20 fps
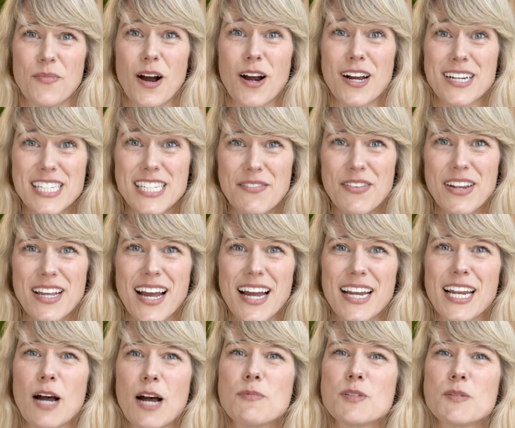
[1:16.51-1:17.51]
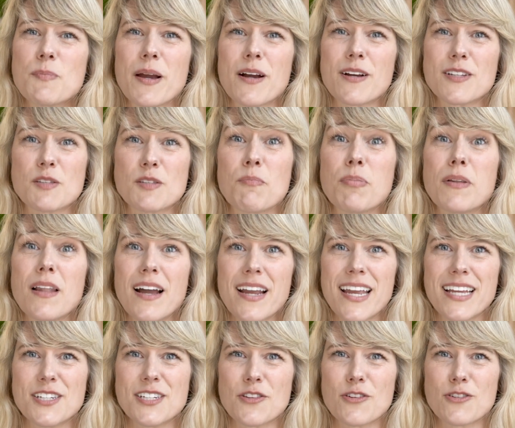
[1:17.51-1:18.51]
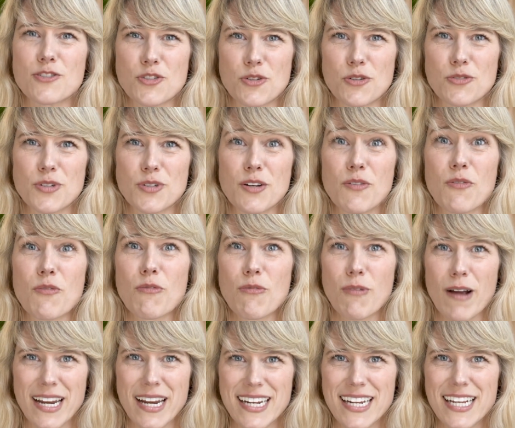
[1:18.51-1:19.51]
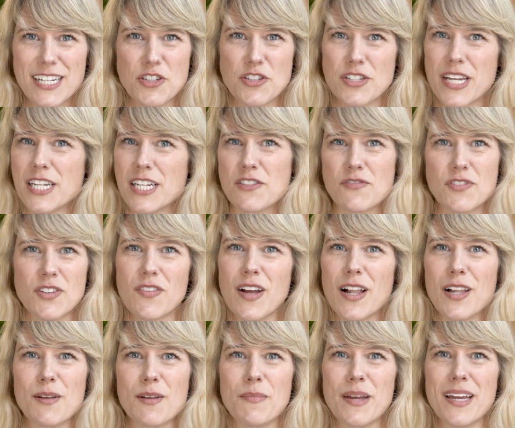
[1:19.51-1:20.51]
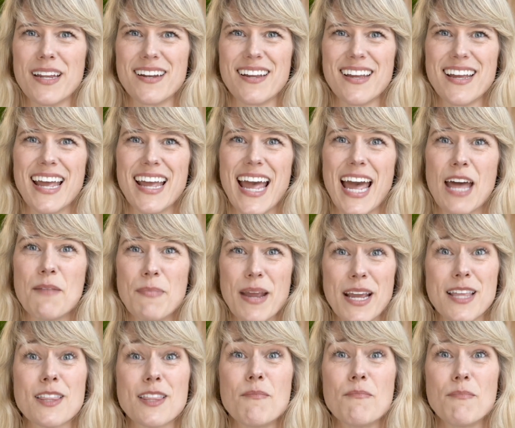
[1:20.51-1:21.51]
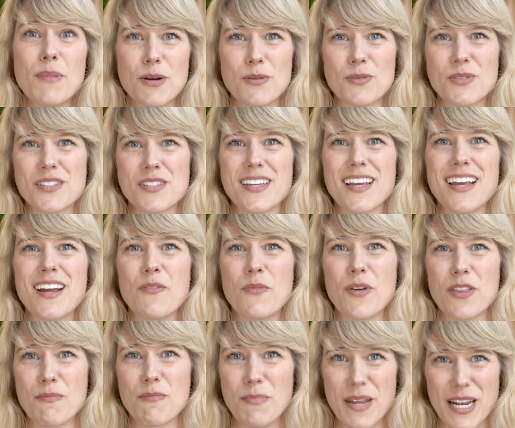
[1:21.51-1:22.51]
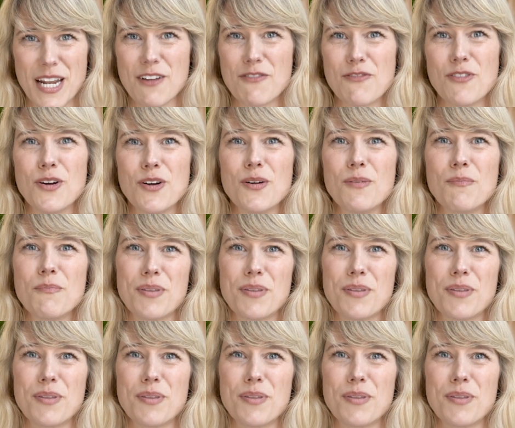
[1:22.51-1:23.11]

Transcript: Our activity guide helps parents plug into their children right at each stage of development and make the most with meaningful